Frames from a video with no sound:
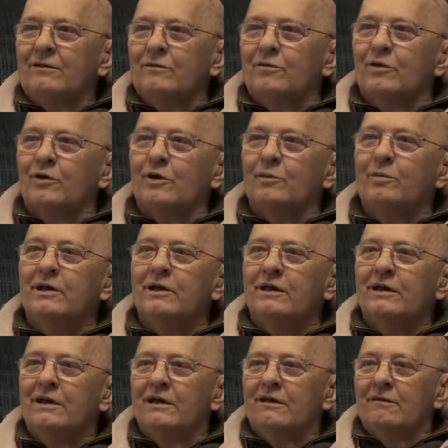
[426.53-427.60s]
We're going to
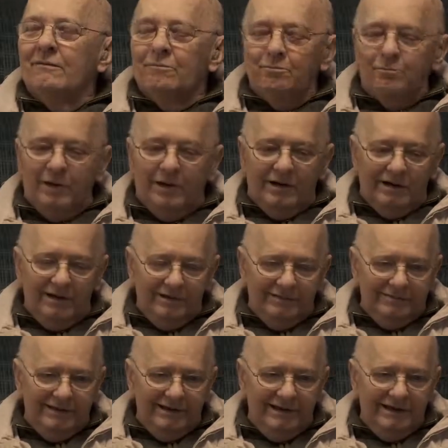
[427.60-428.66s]
be part
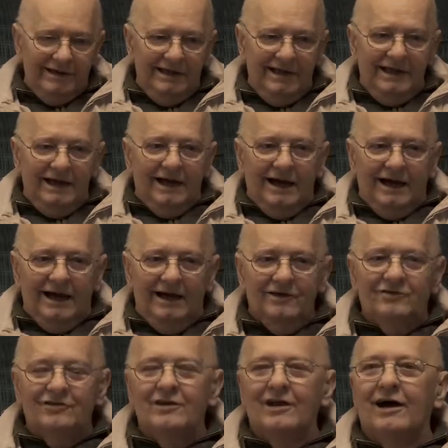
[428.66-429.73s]
of the
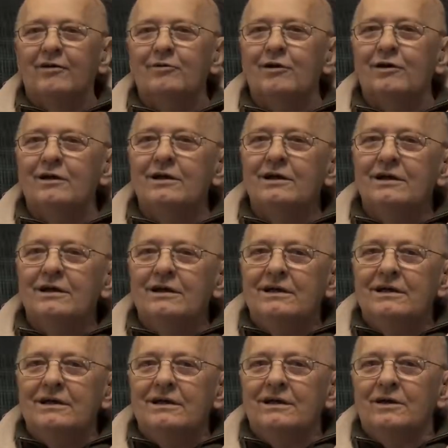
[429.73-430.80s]
Eisenhower
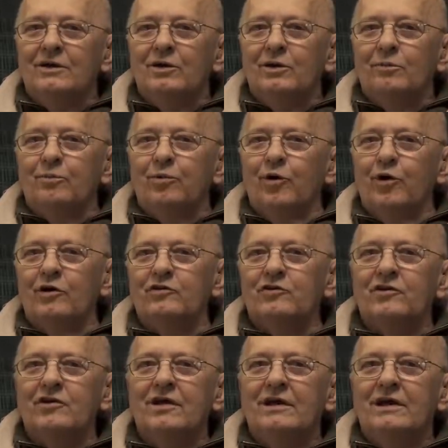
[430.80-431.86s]

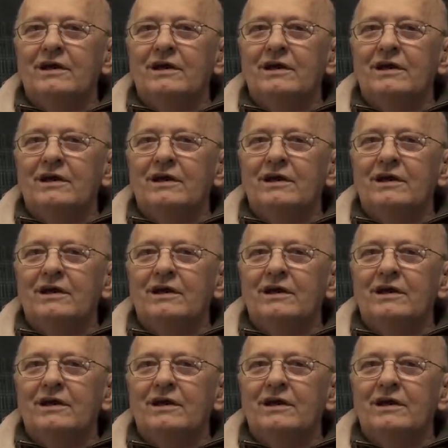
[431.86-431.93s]
push.